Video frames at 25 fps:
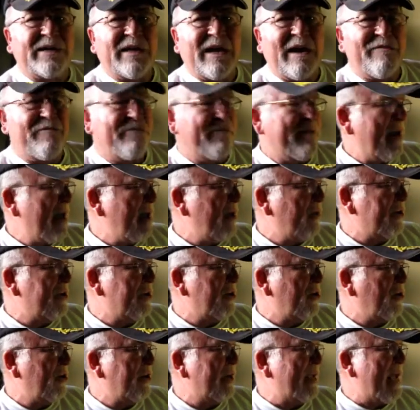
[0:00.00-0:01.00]
I found
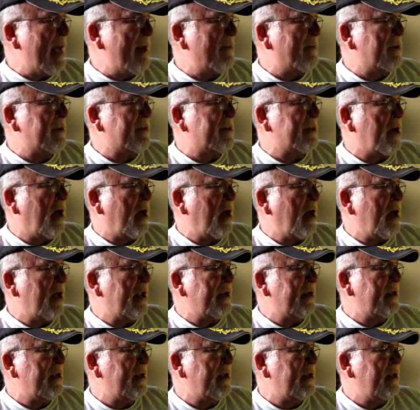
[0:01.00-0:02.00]
it on
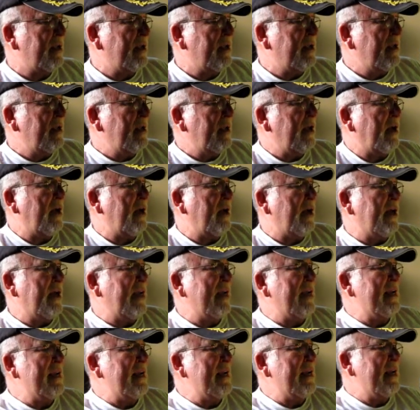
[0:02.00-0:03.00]
Amazon.
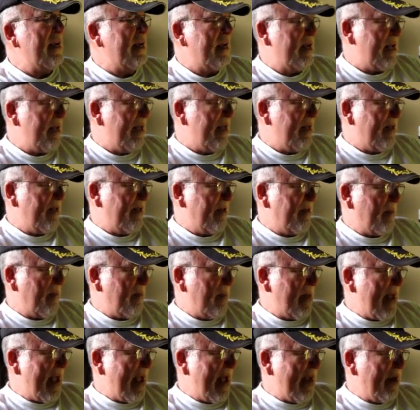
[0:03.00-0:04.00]
He
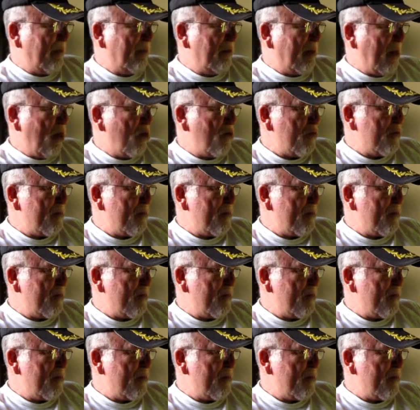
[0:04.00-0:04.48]
had a boat